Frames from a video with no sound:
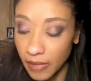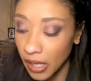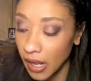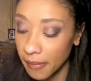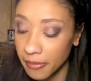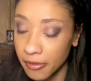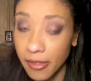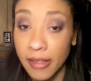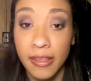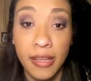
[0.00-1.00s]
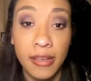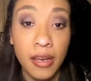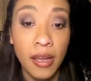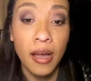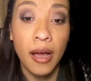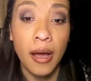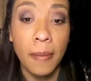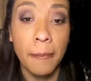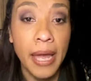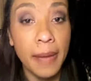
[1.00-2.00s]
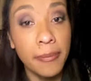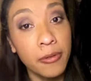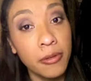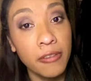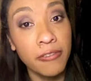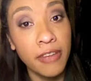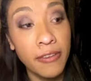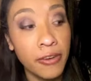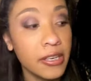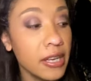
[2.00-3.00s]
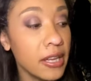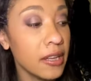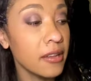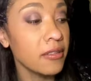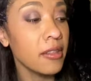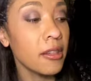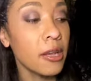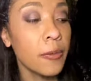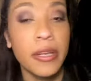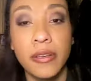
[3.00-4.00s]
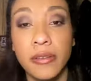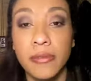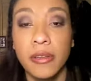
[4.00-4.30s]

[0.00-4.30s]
So that said, my absolutely favorite is the liquid.